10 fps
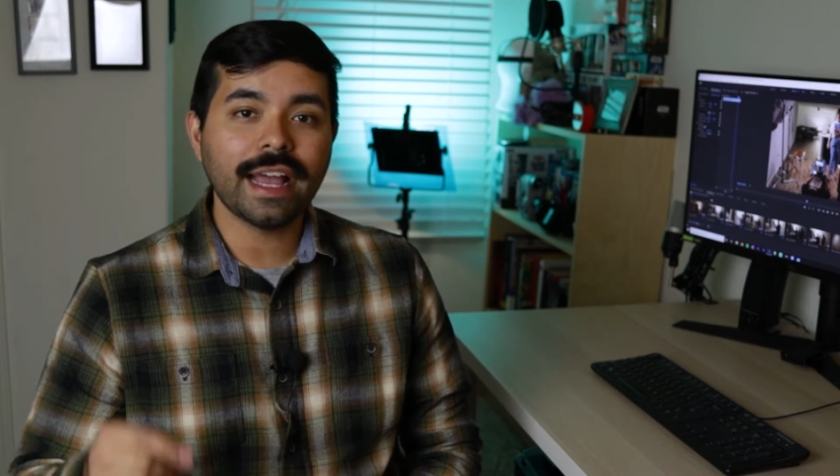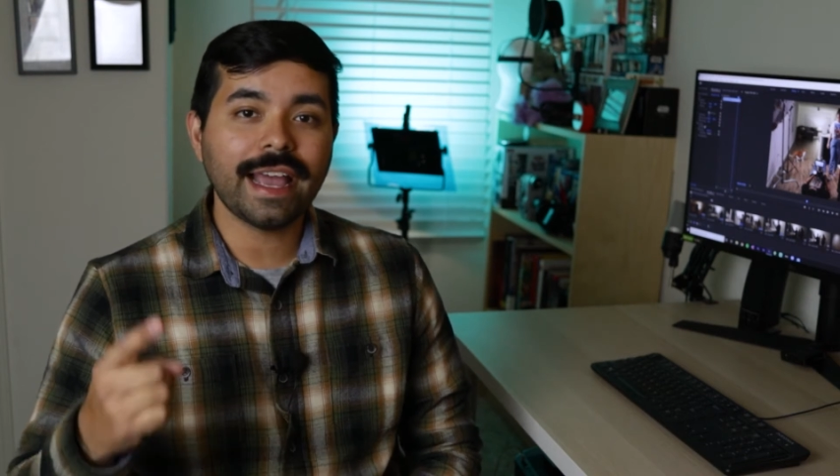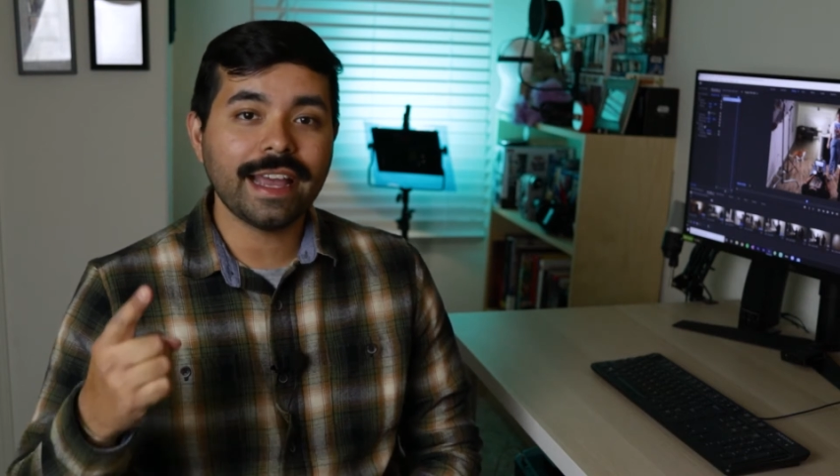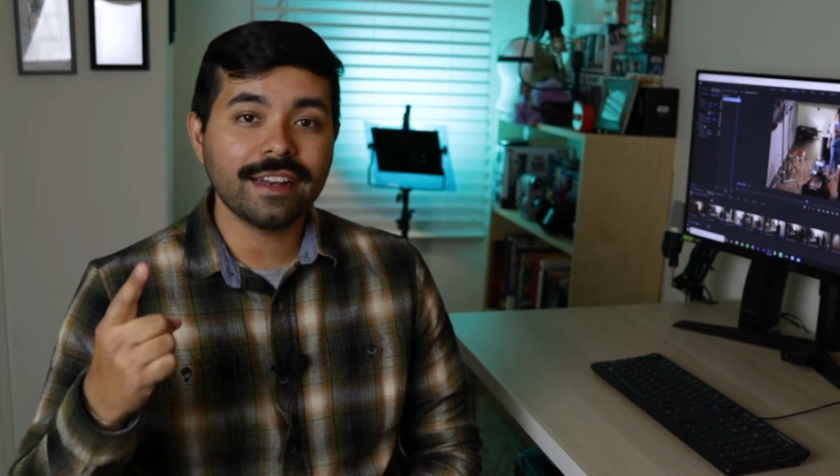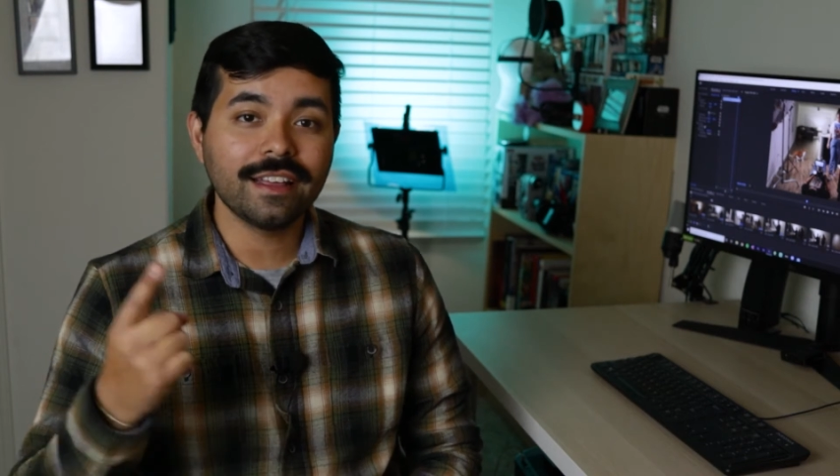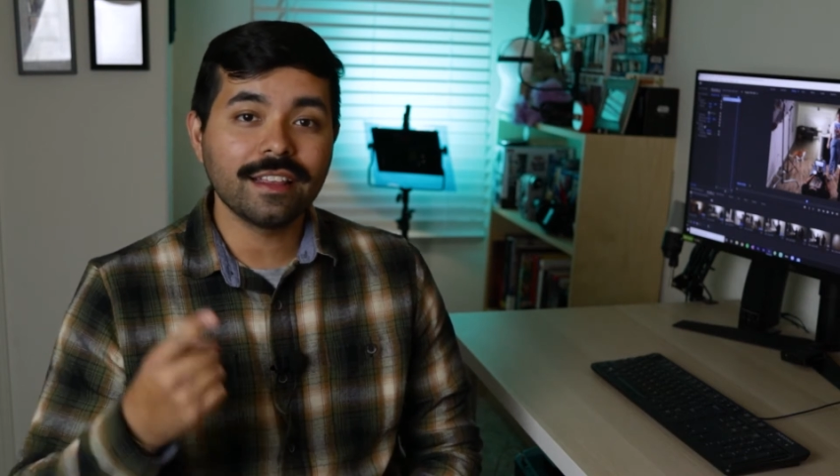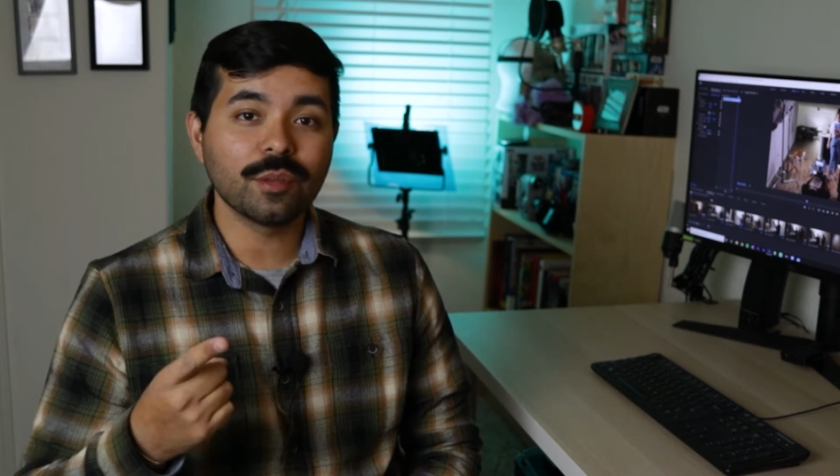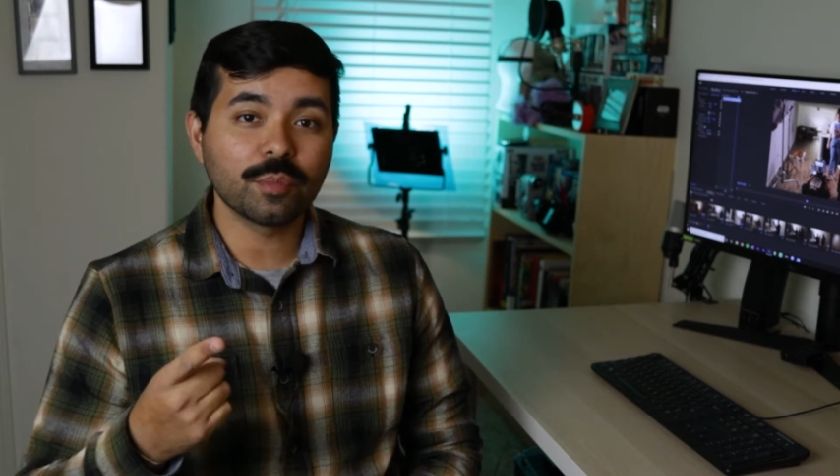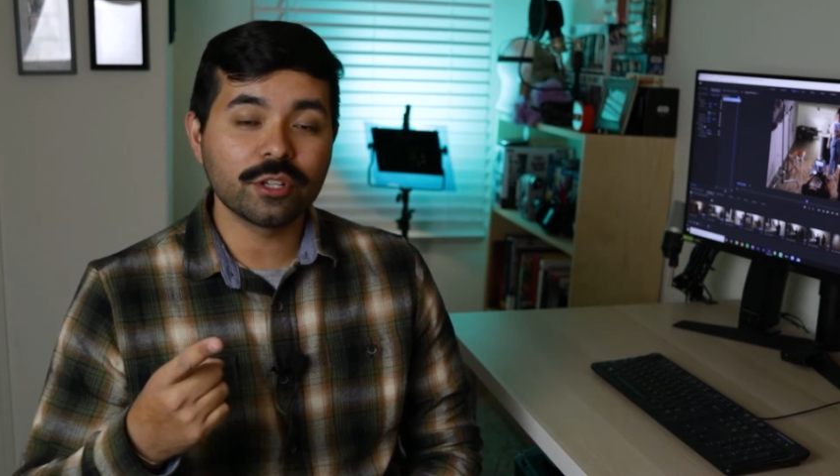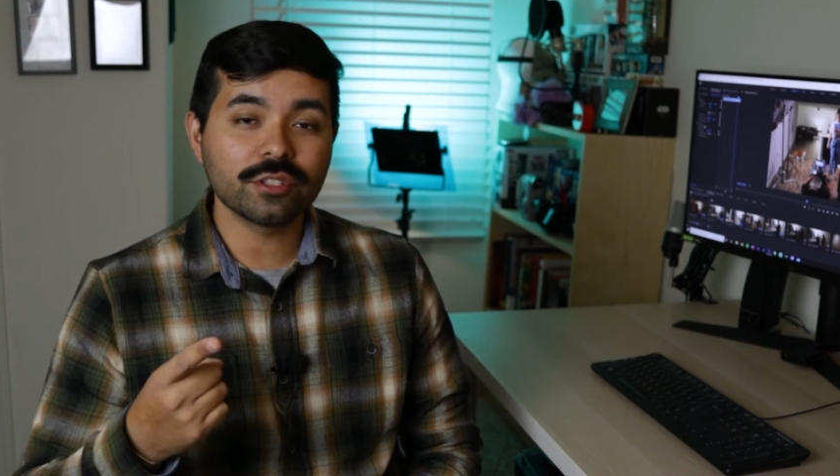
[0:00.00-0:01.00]
I had
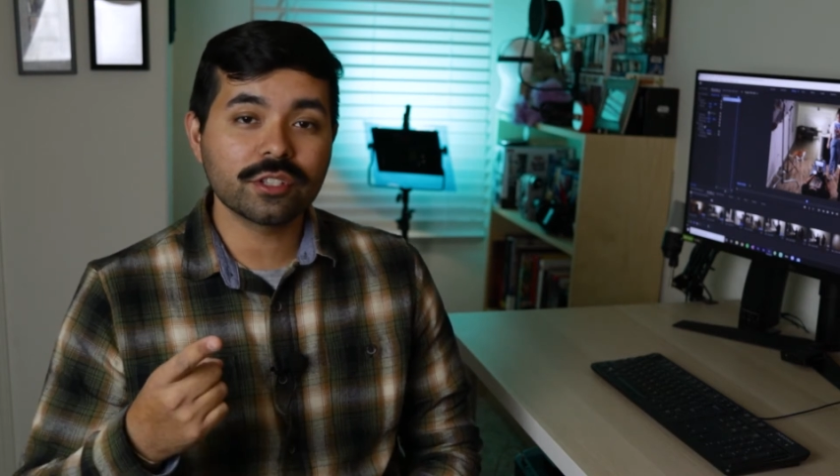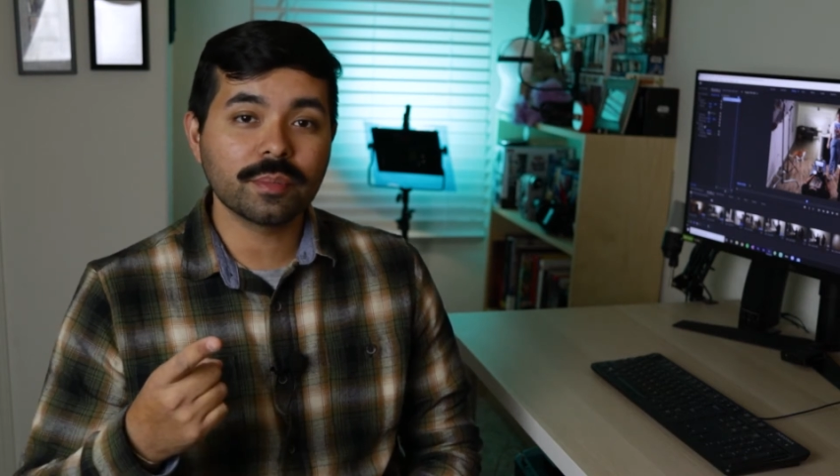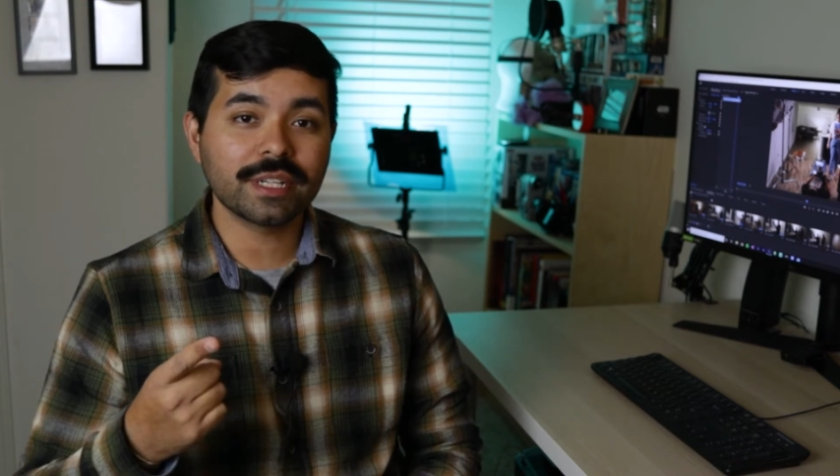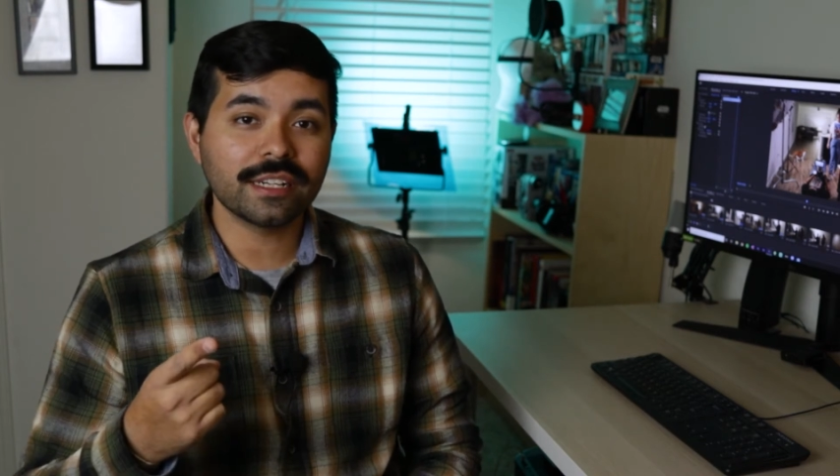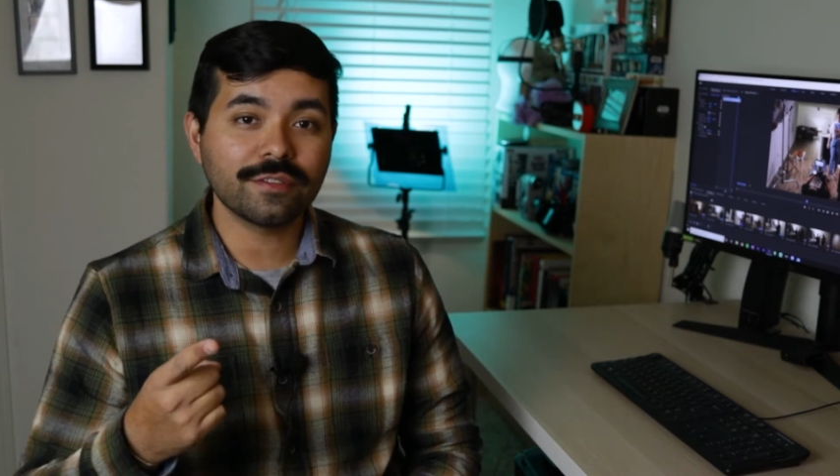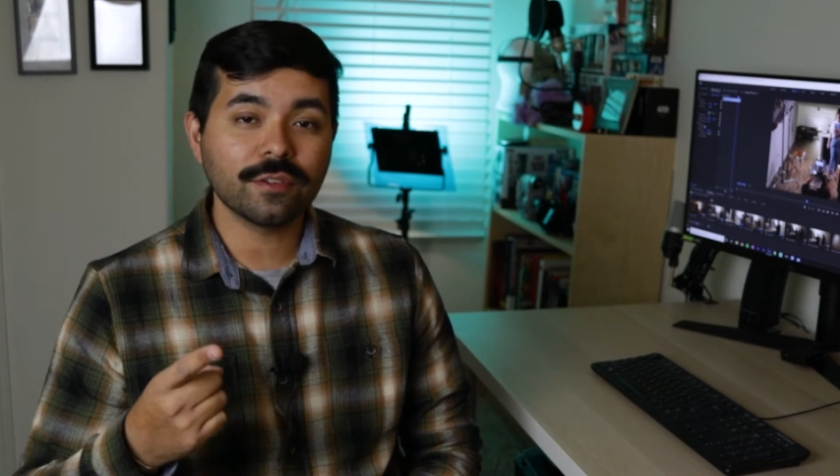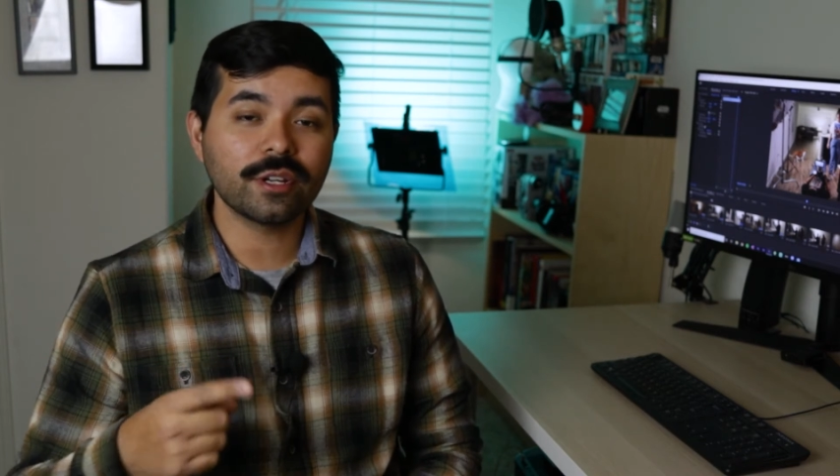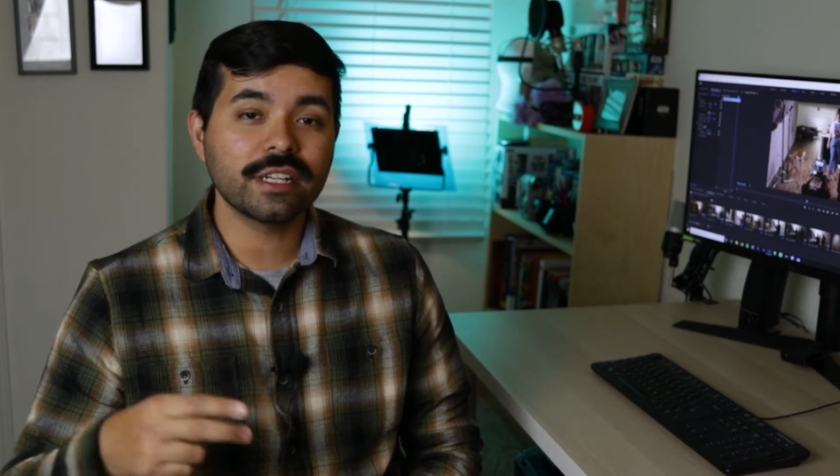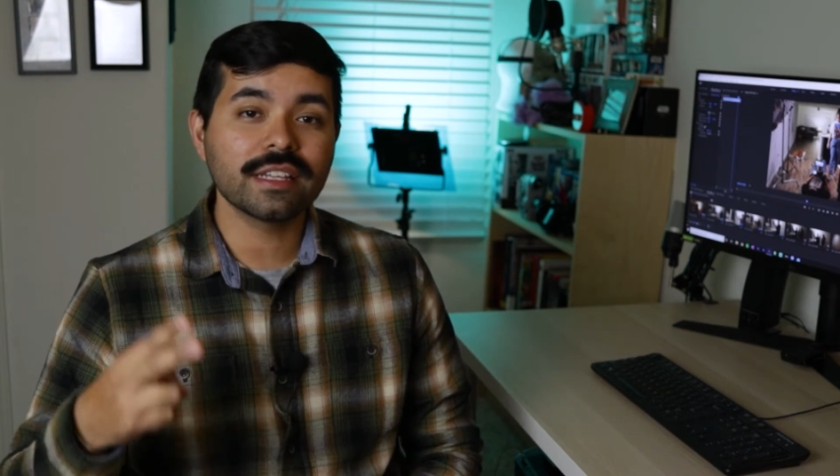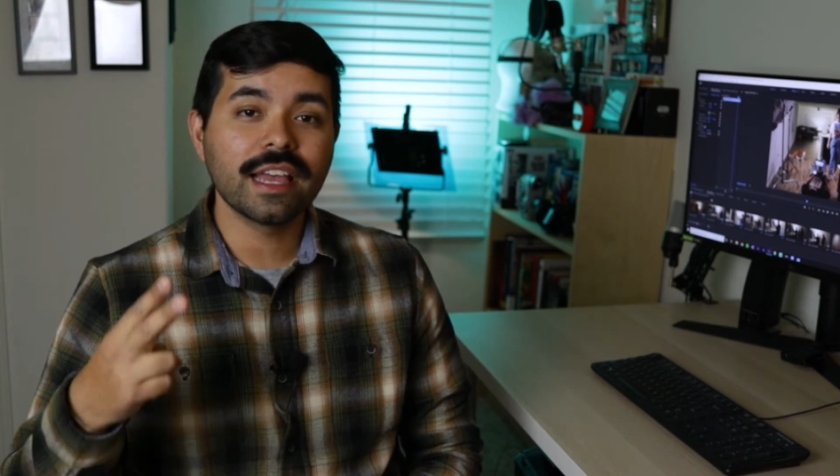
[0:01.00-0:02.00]
the producer, Marina
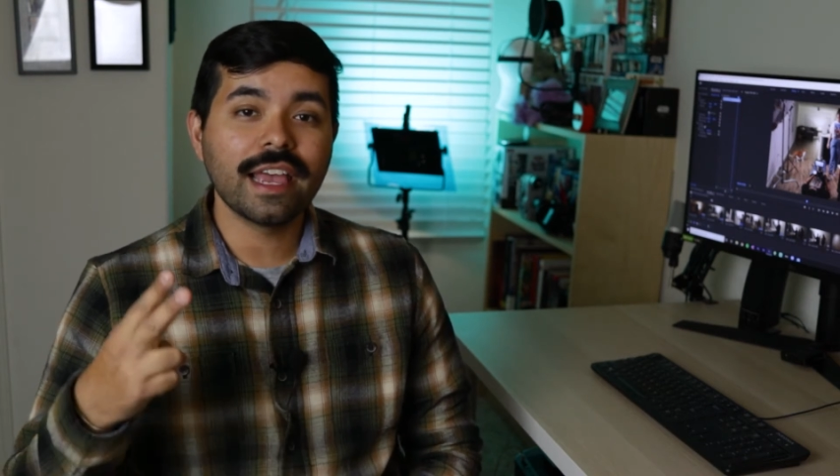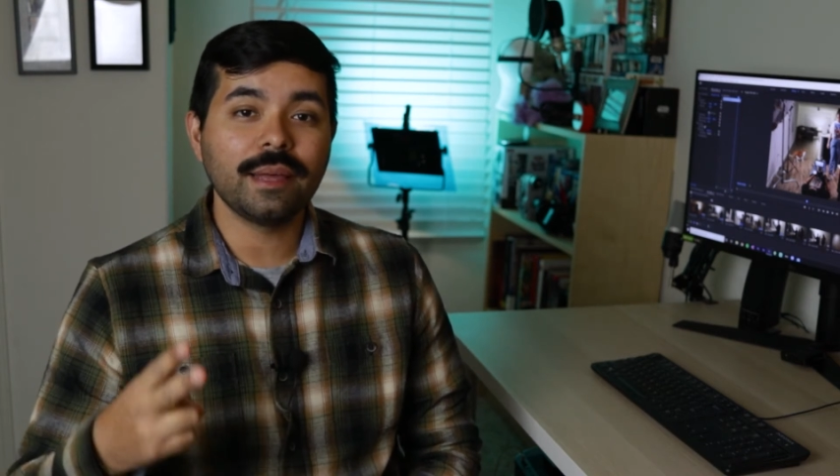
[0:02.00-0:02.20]
Flores,